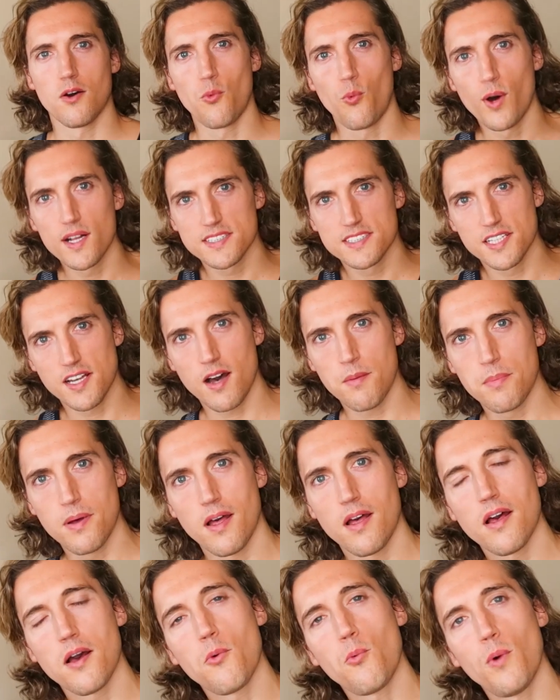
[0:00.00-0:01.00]
What's
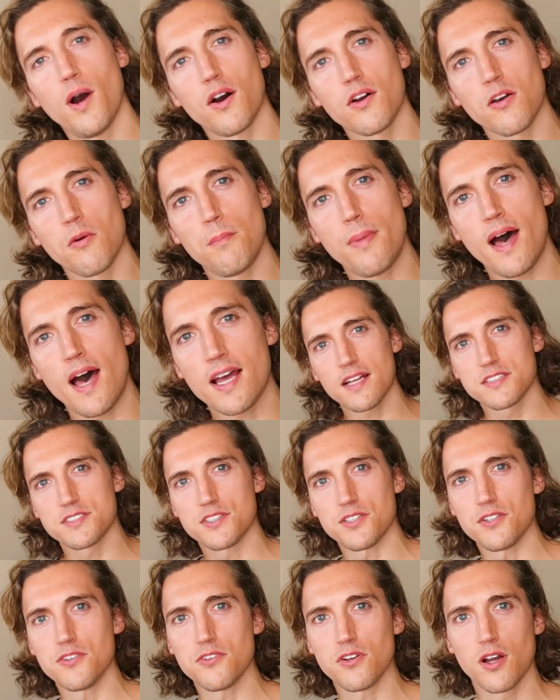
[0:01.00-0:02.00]
up? Welcome back
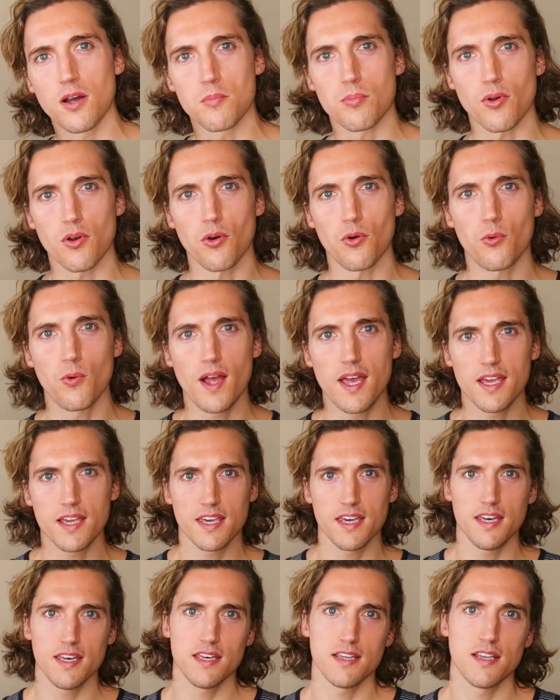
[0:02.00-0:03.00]
to
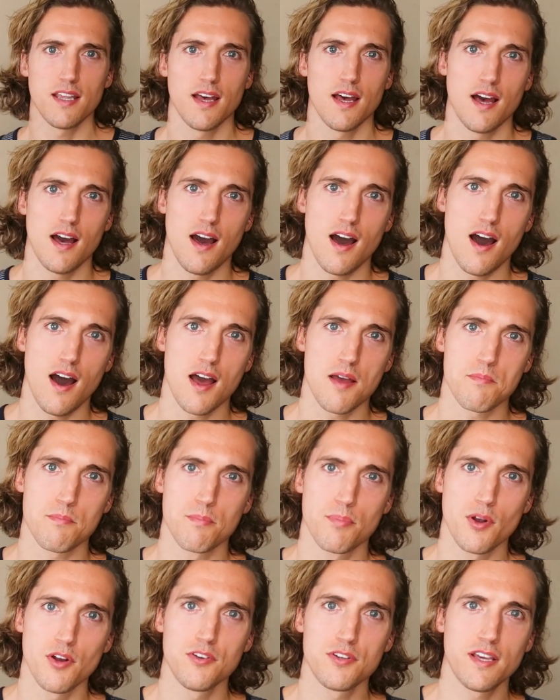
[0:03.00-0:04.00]
Browaken. I'm
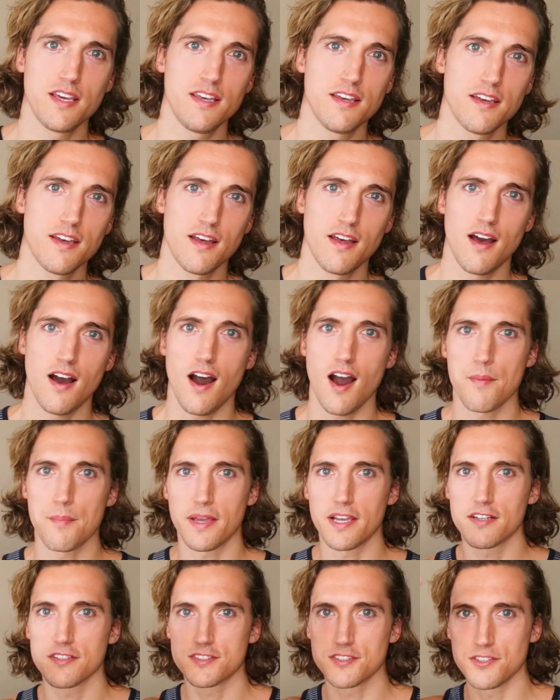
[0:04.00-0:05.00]
Brody. I'm
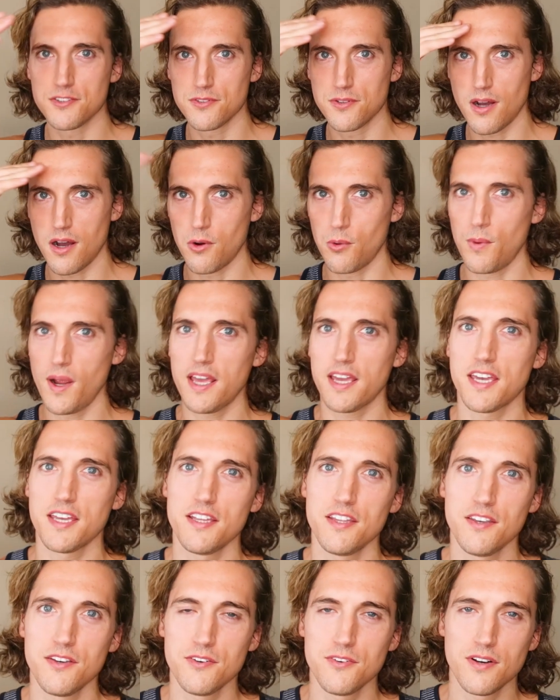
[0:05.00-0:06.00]
here to
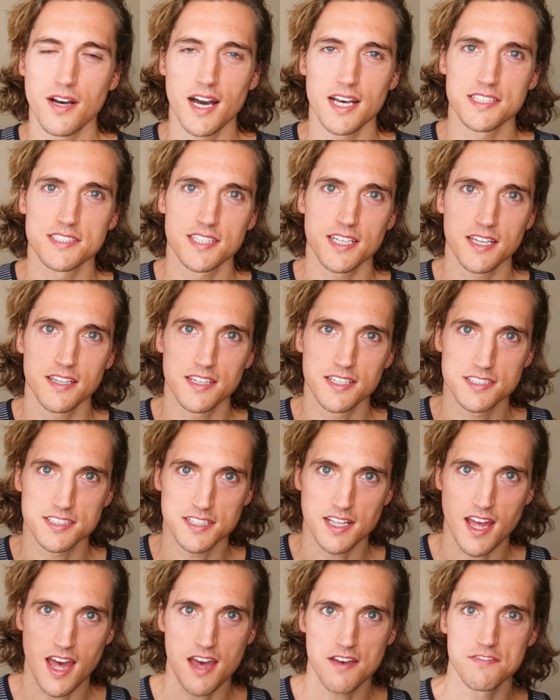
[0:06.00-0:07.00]
awaken you. I say this
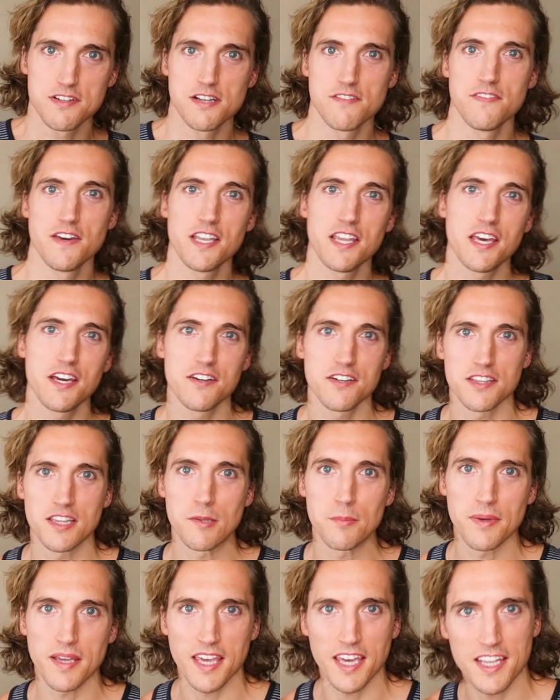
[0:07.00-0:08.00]
in every video in
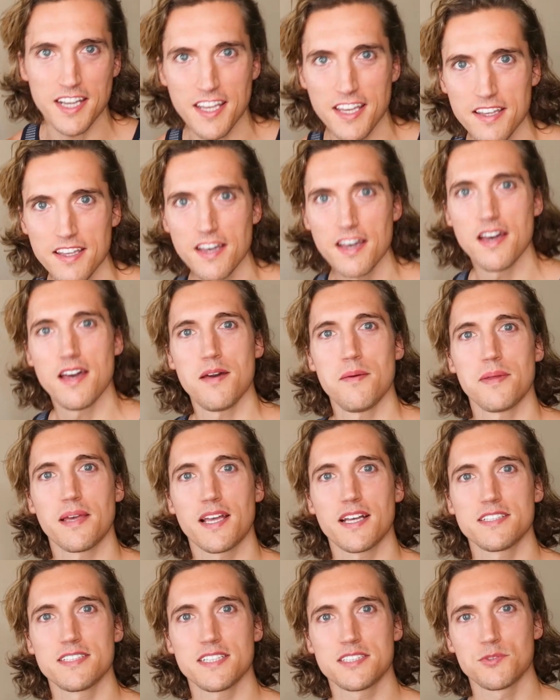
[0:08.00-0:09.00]
the beginning
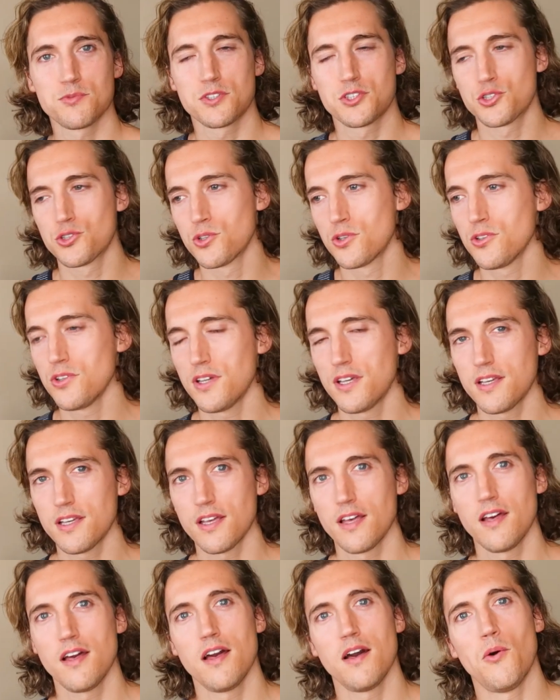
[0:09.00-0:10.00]
because that's
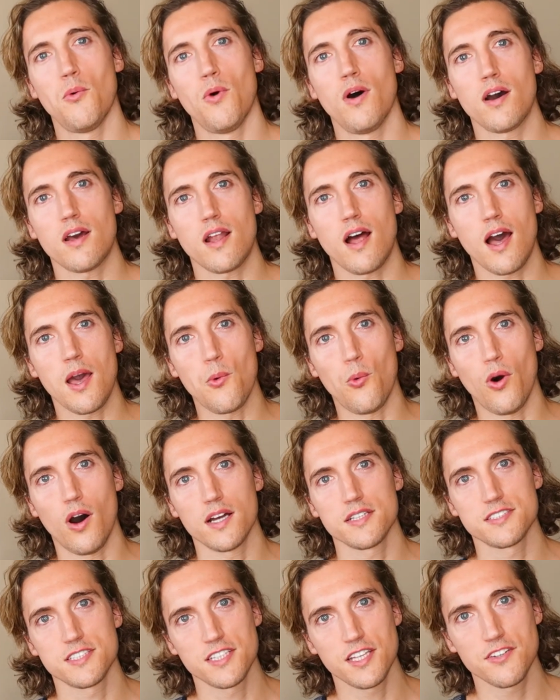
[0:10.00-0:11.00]
truly what I
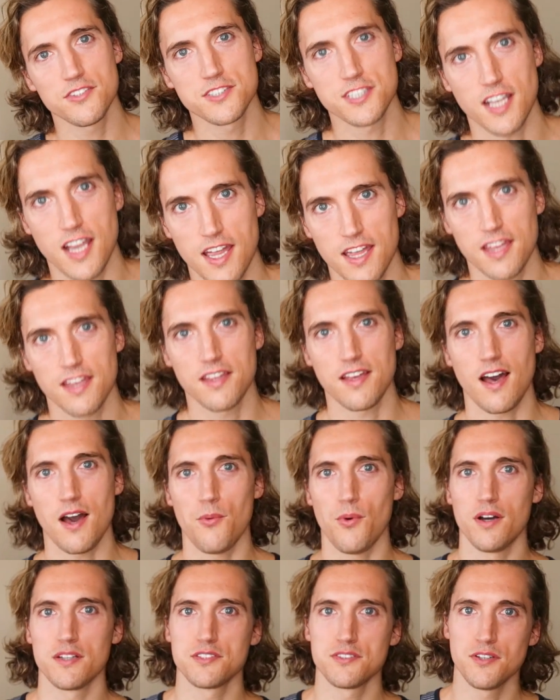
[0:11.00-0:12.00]
want to do today.
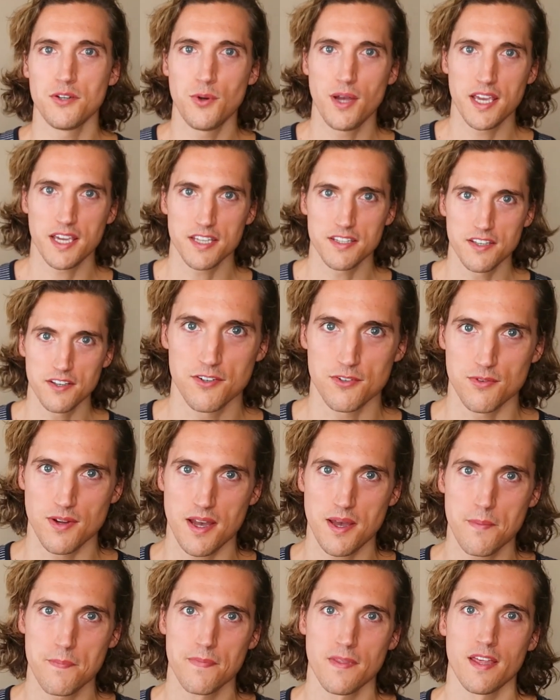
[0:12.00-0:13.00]
I want to awaken you,
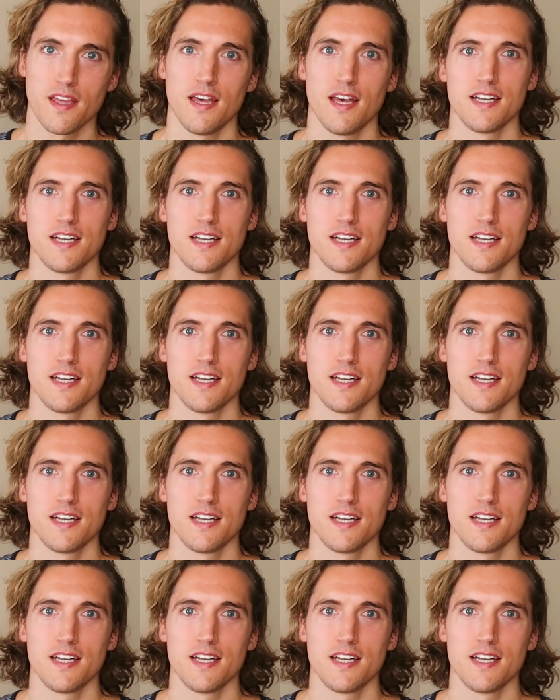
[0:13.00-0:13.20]
right?